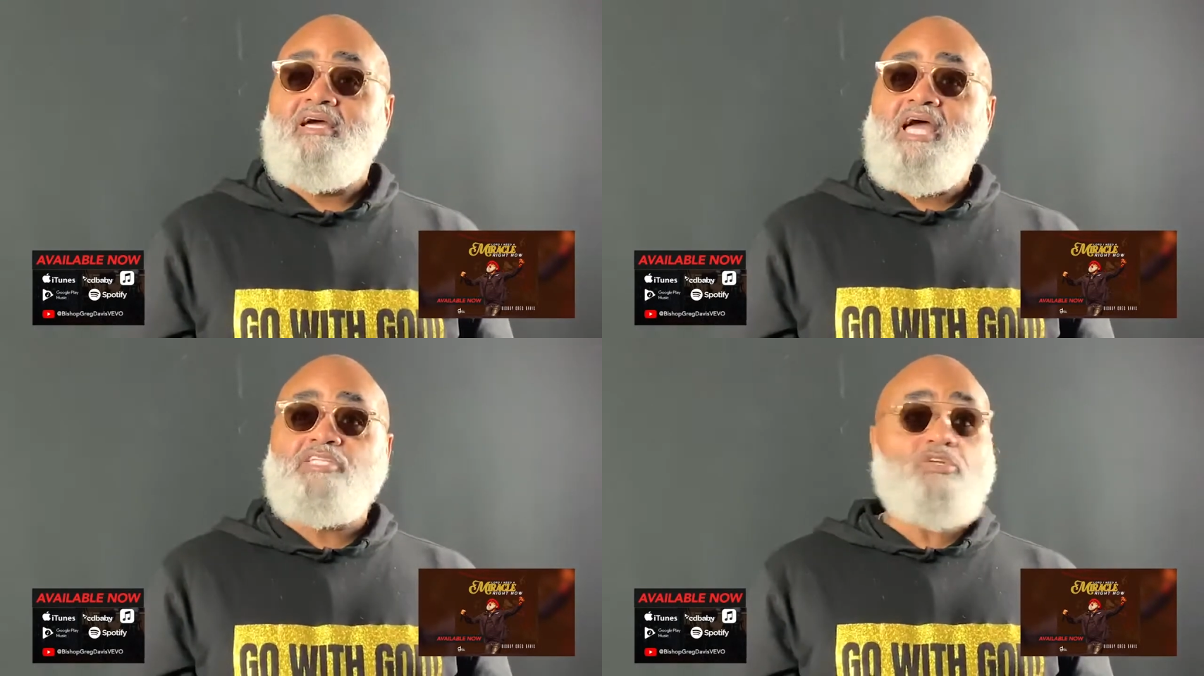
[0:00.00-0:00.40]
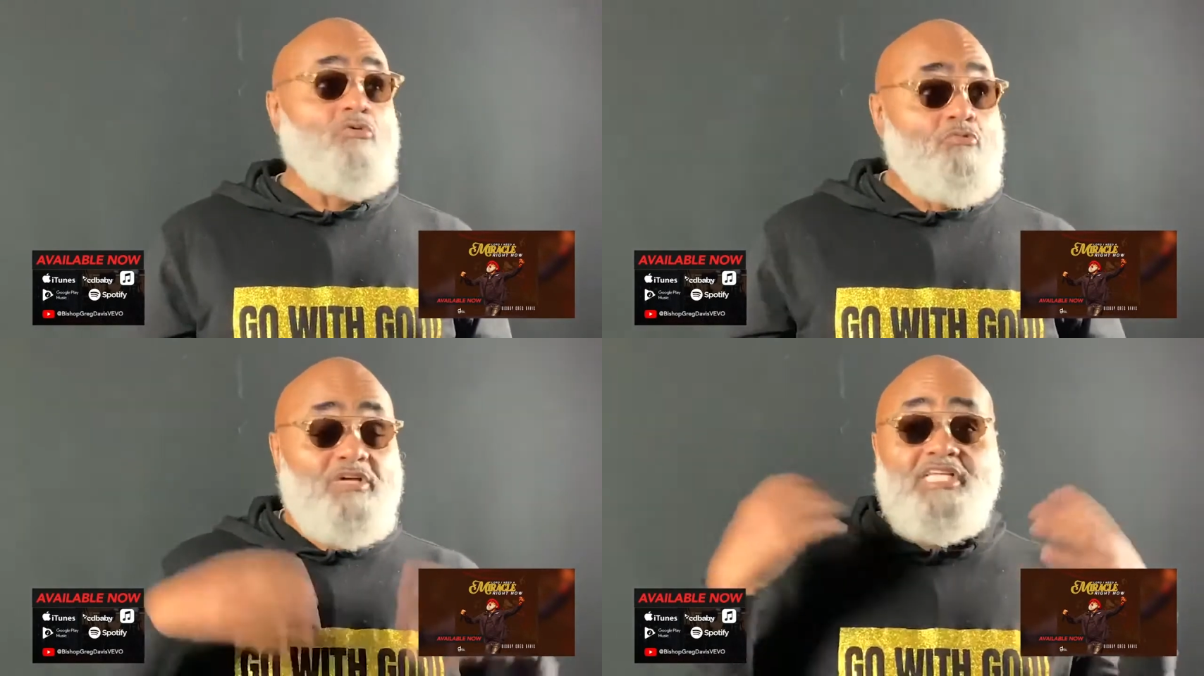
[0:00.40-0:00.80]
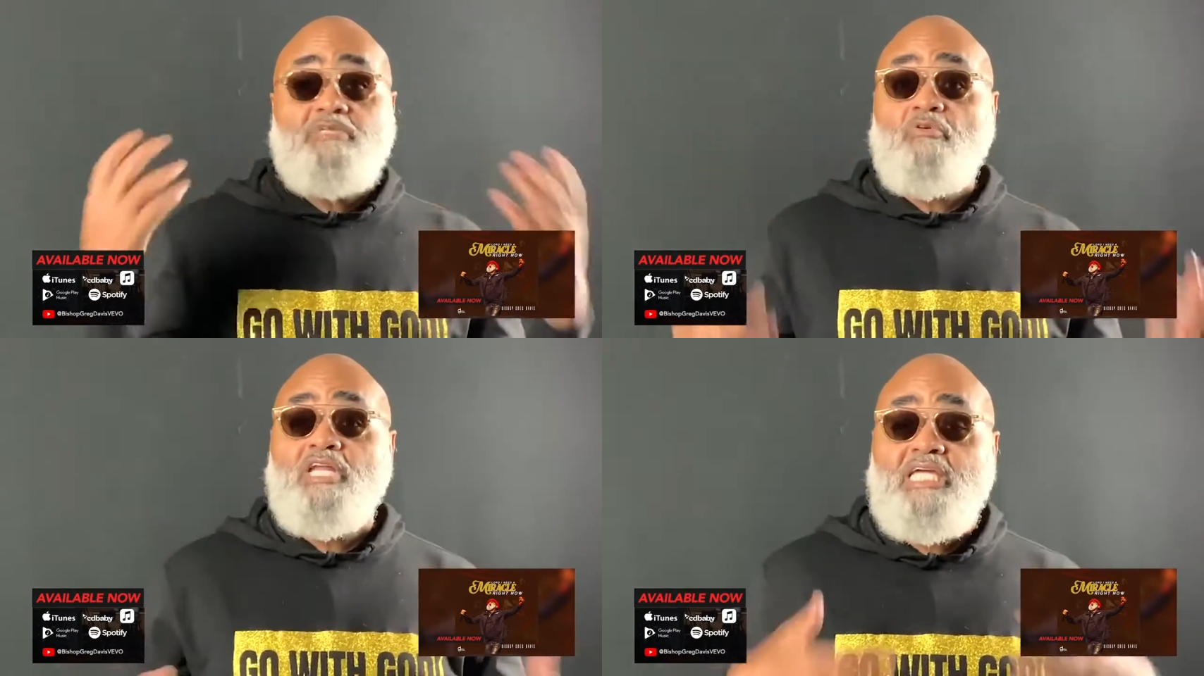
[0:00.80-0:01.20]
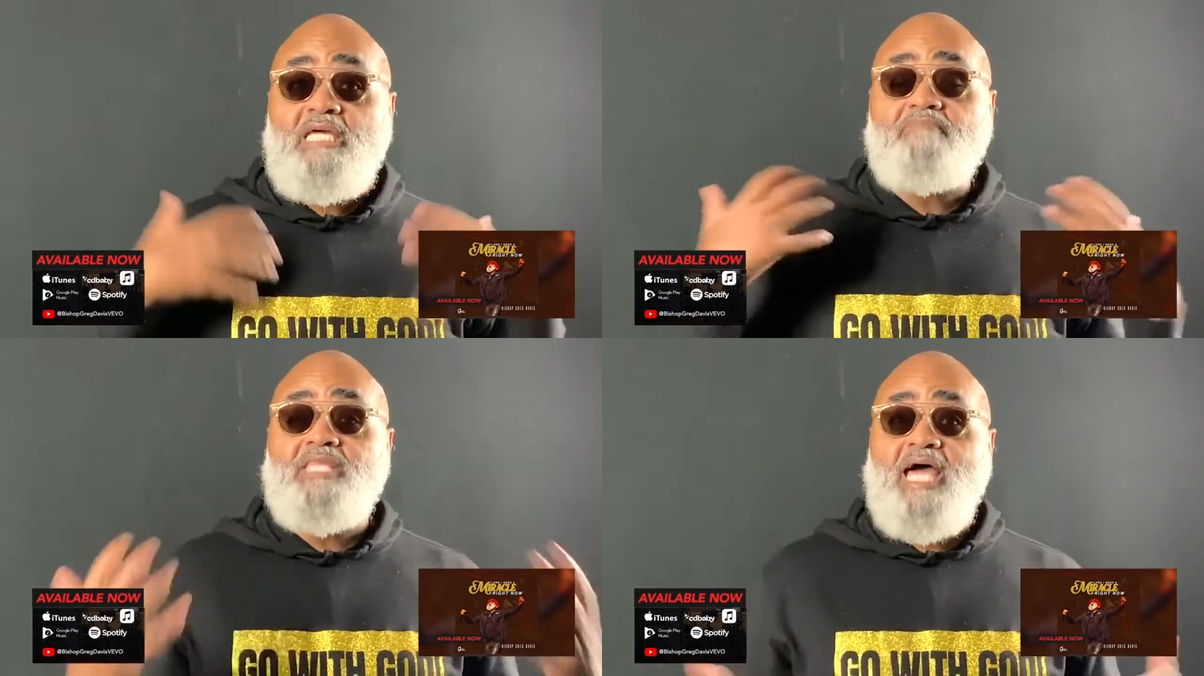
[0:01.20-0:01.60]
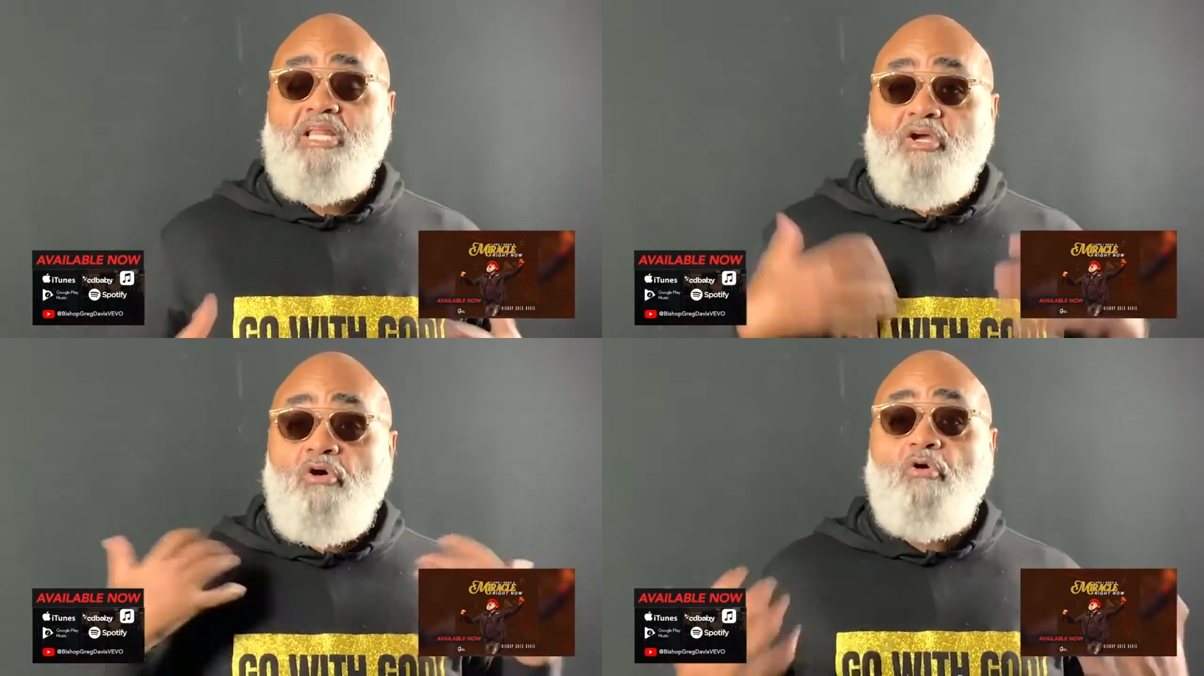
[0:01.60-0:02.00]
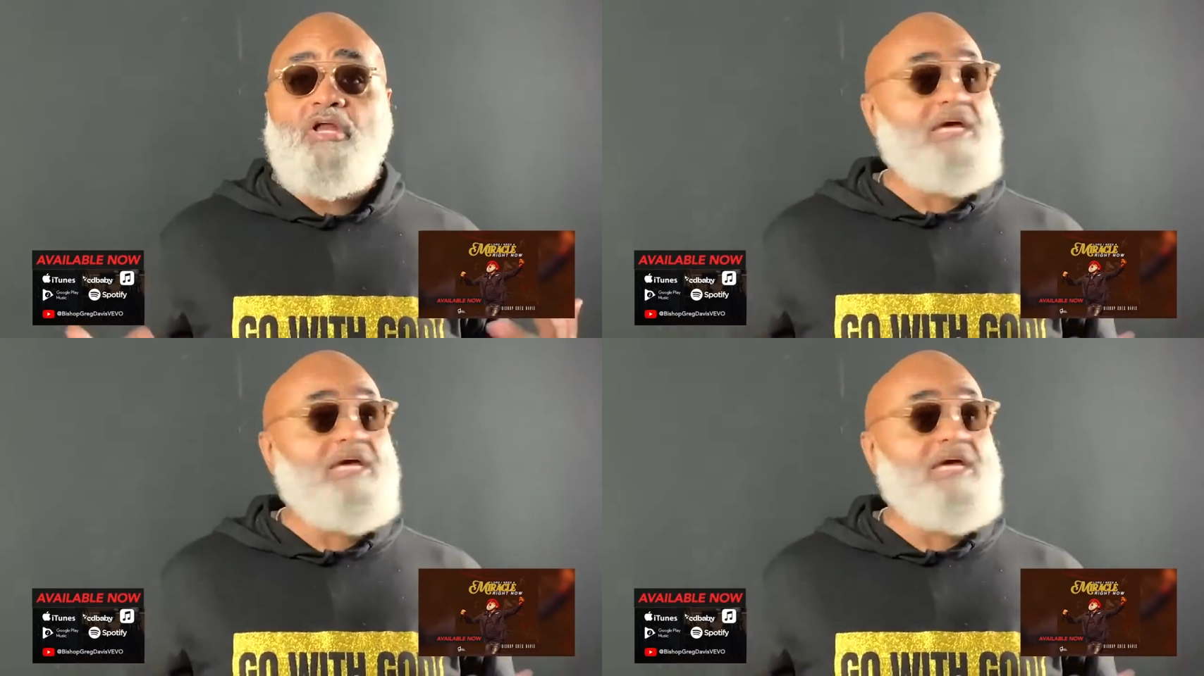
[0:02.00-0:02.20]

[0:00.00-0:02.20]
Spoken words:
And so we just want to keep that going.